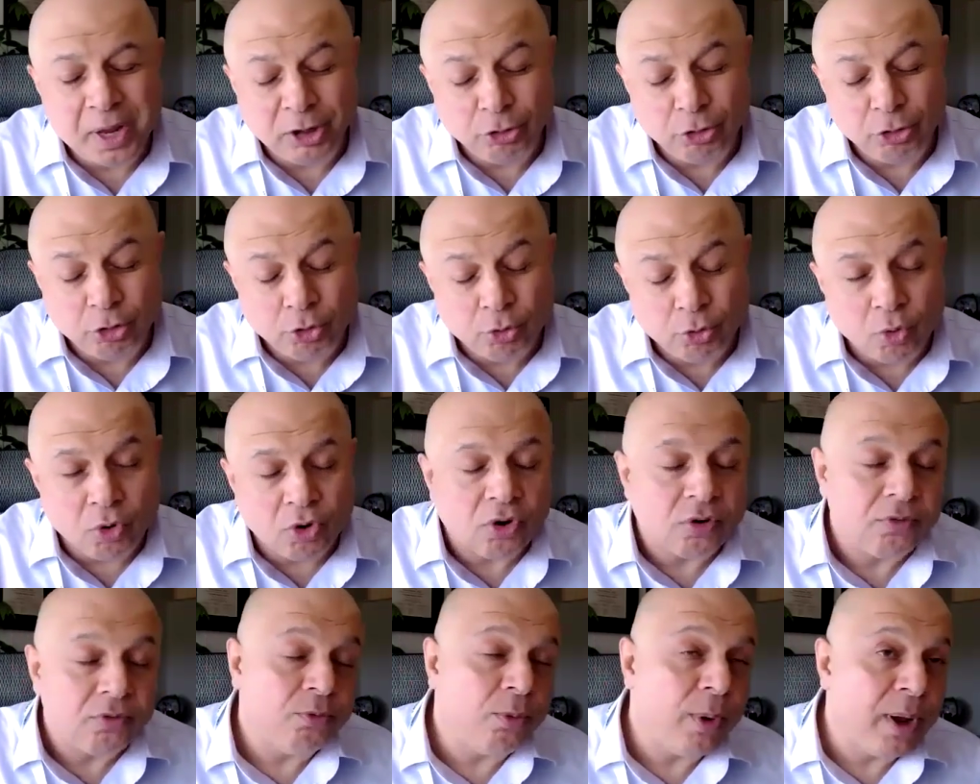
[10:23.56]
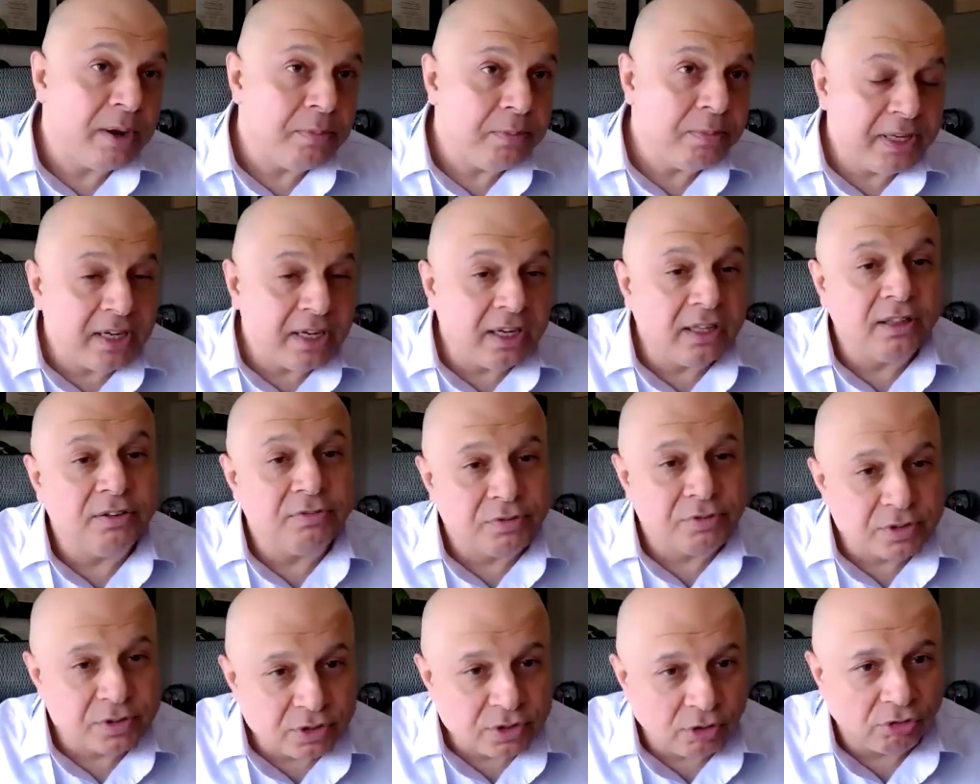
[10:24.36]
make sure, one meaning
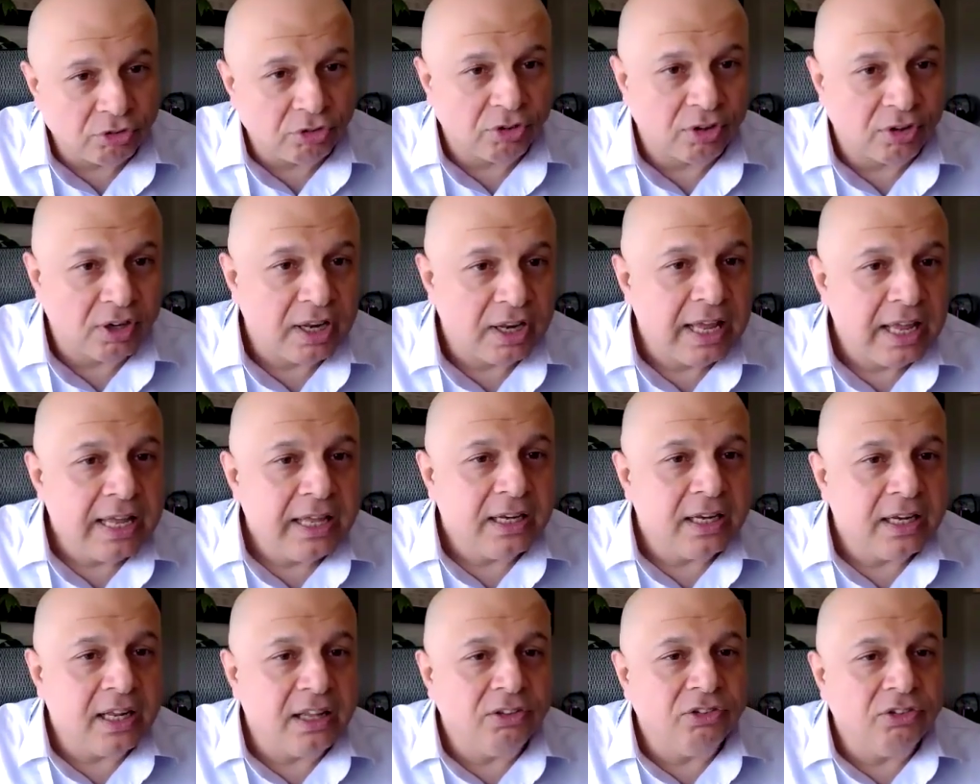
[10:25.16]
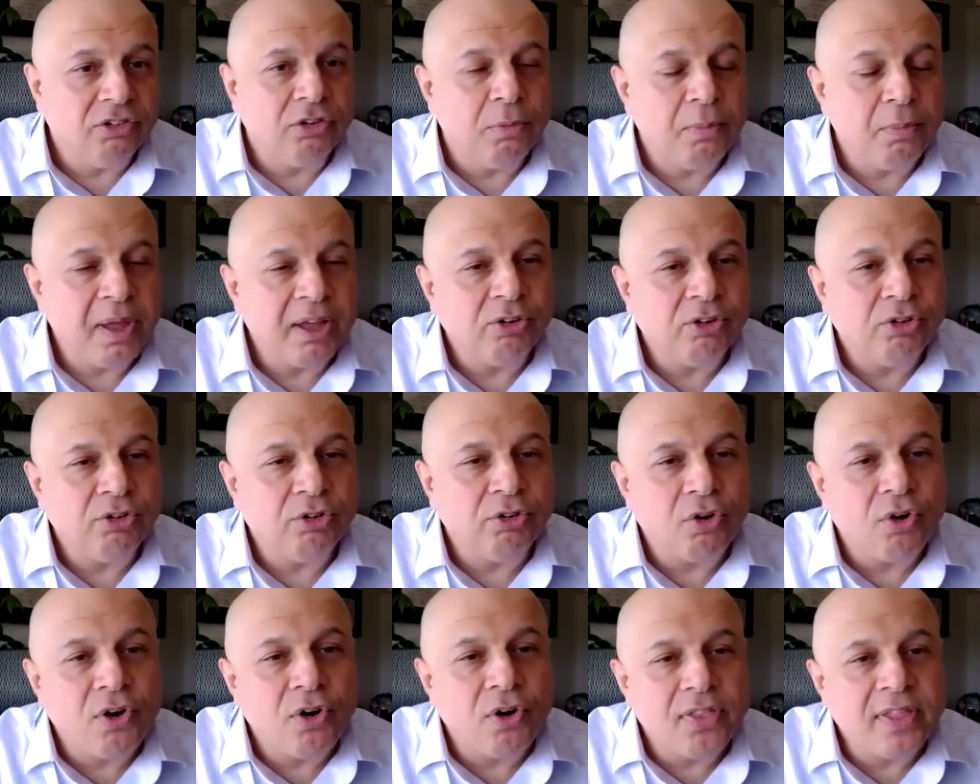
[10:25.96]
the physician needs to make
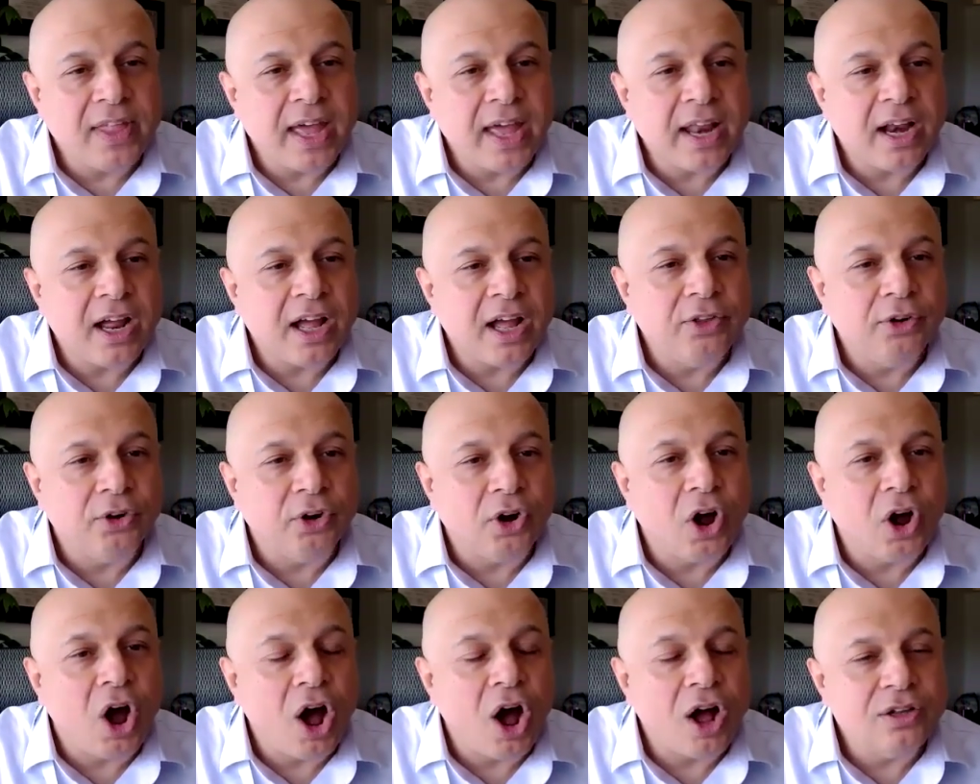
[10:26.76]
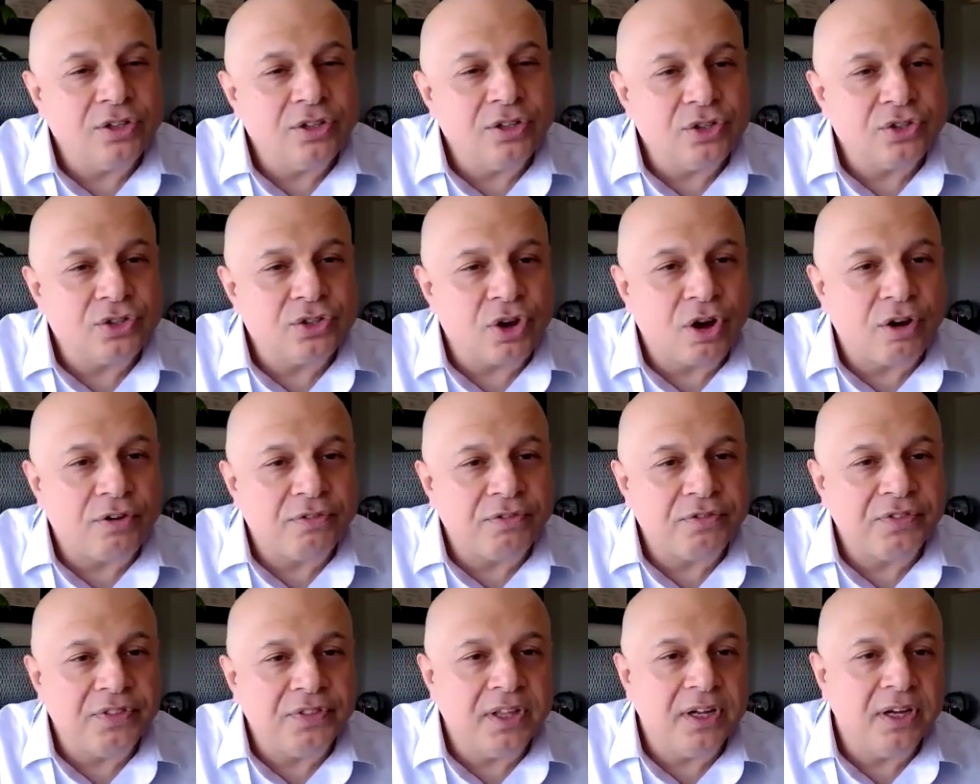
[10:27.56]
sure that other causes
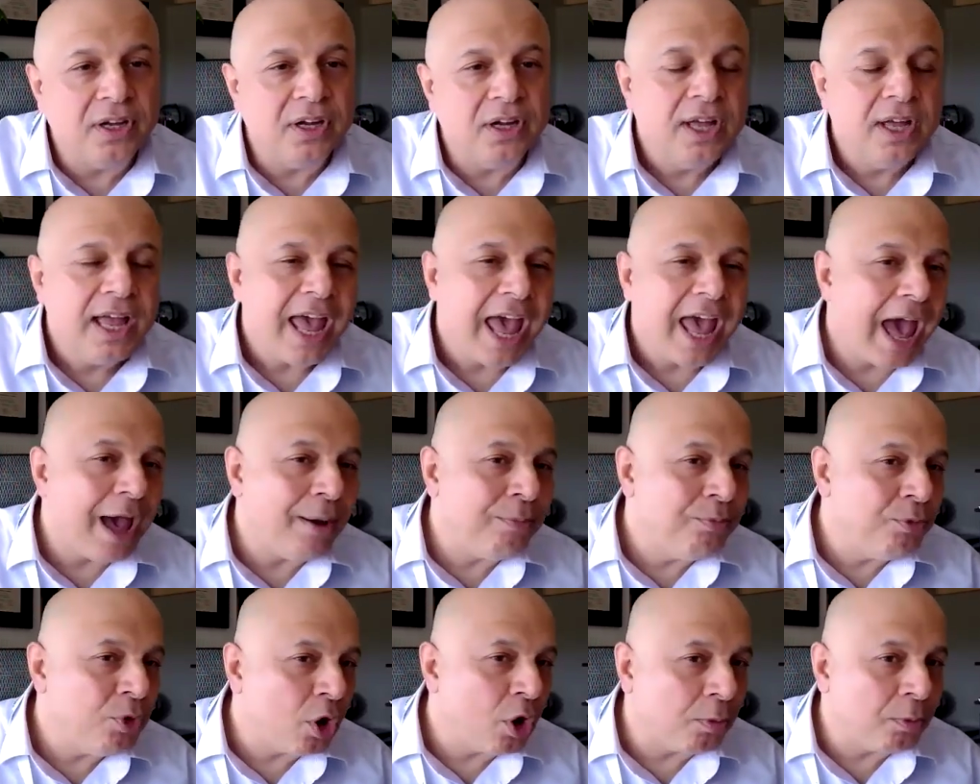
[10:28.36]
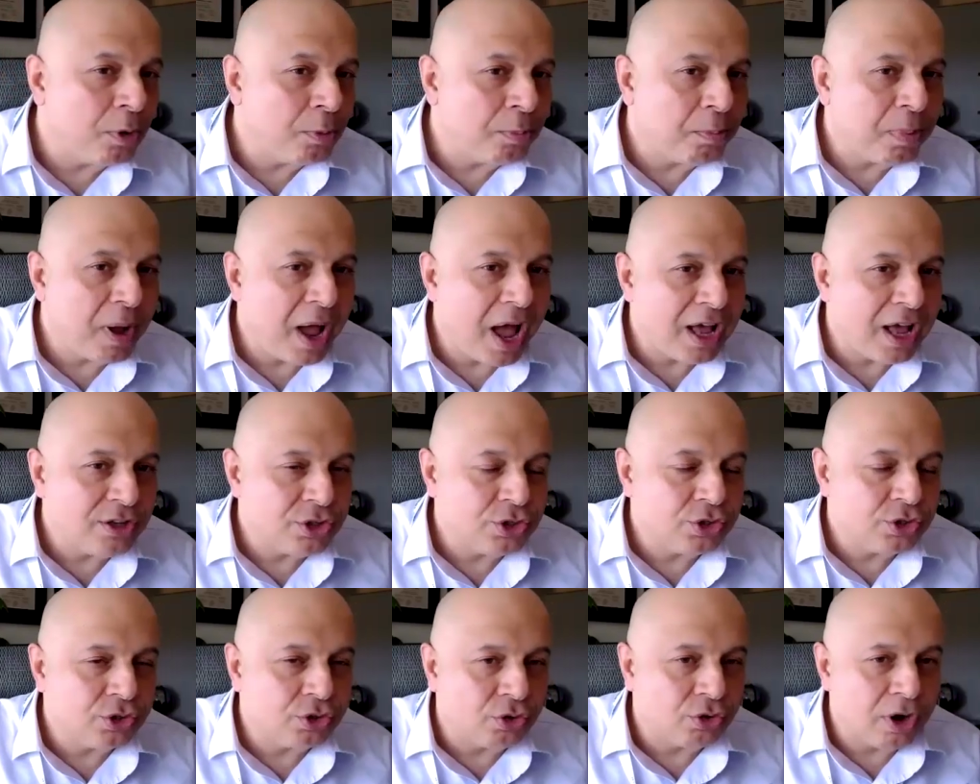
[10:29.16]
of the abnormal
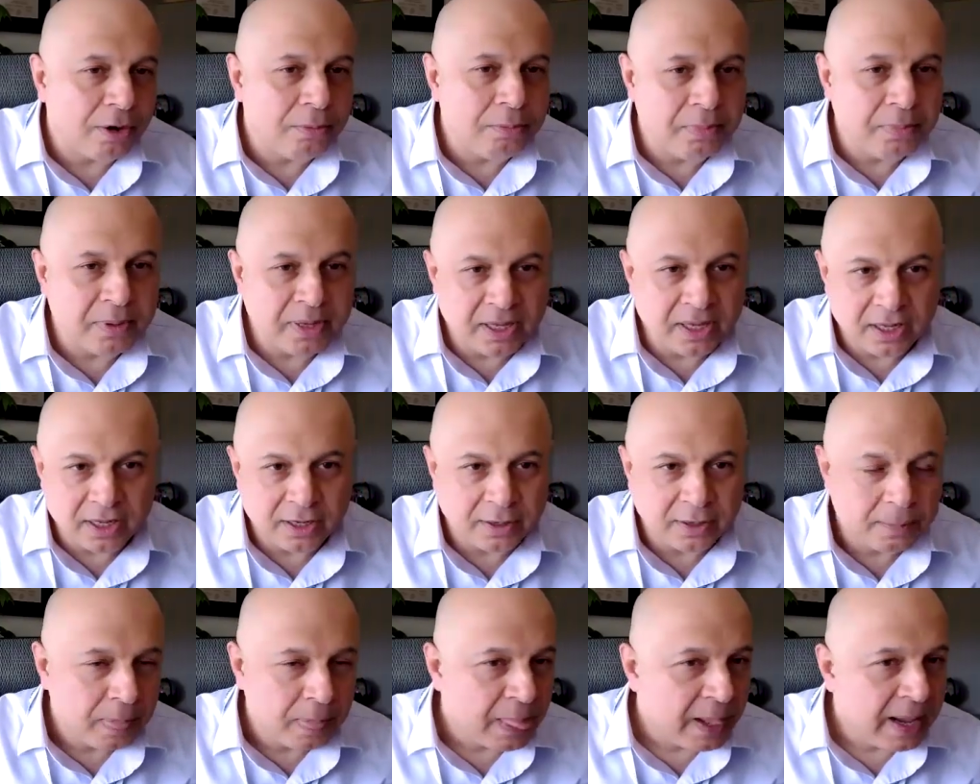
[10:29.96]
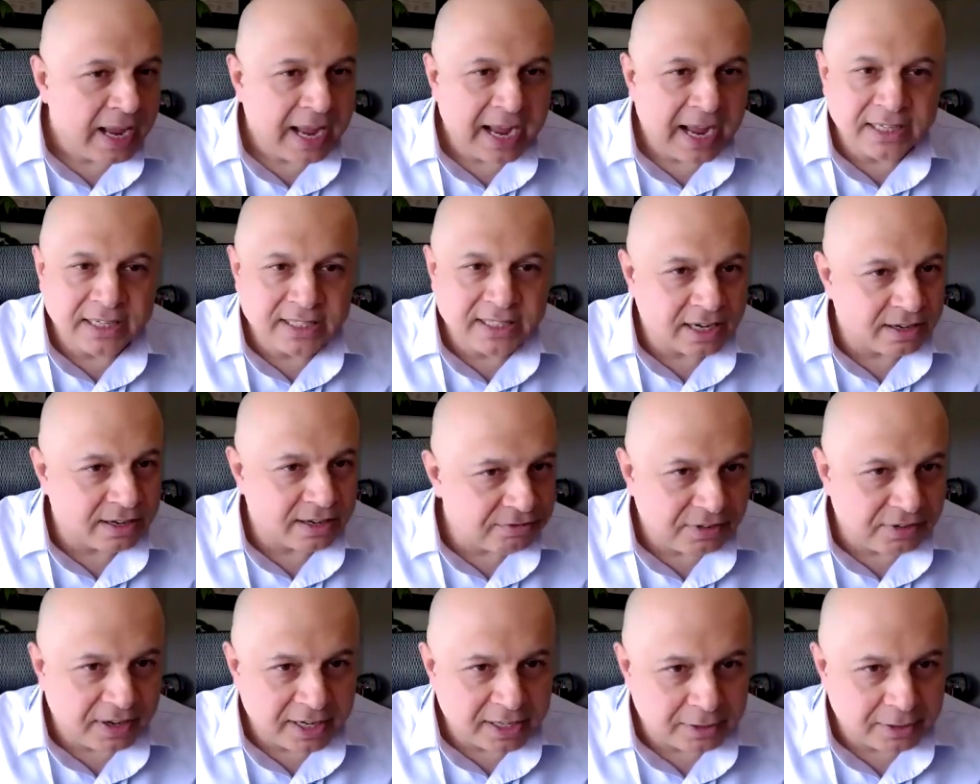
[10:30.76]
posture are being
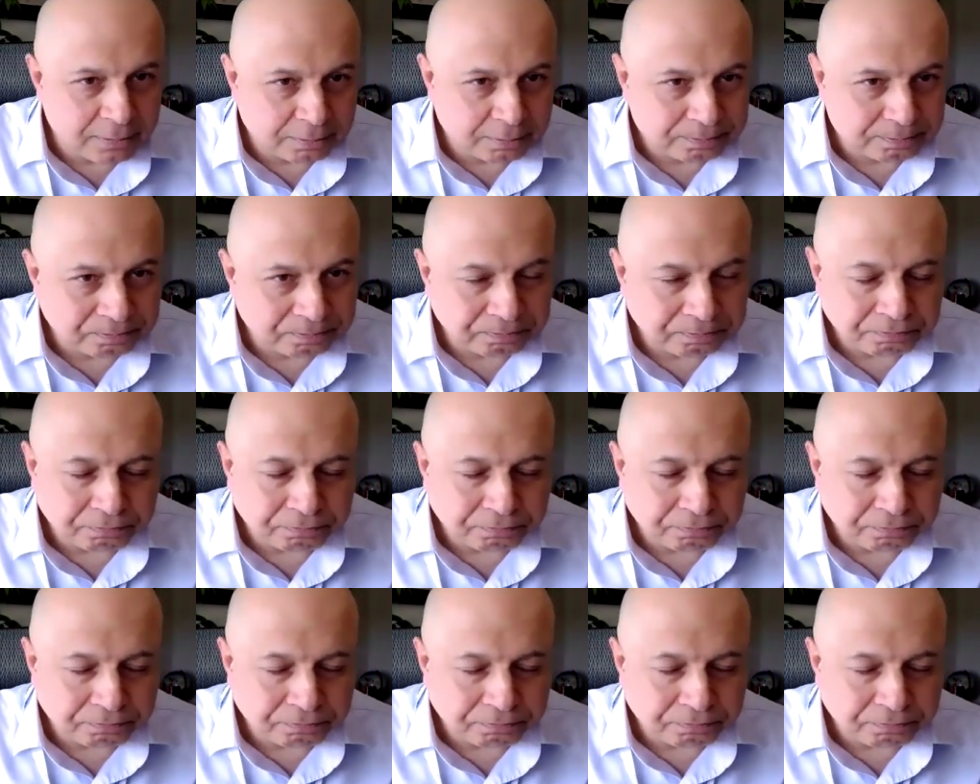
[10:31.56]
identified.